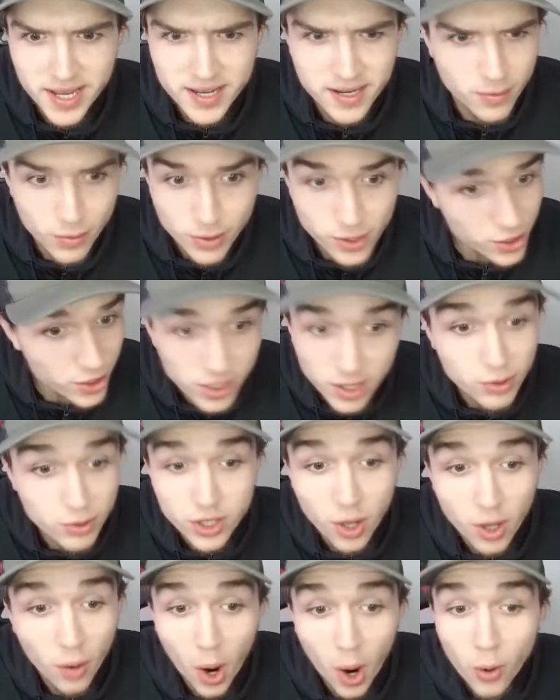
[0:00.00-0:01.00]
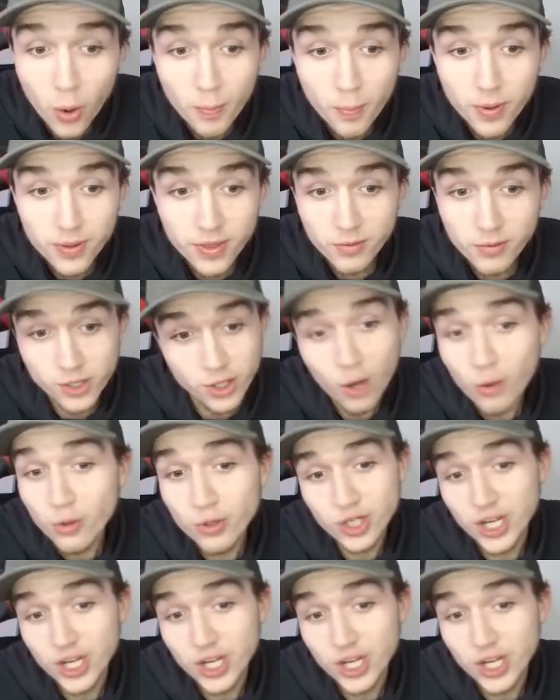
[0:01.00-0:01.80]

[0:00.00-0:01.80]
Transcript: and it was there was no hope. There was no chance.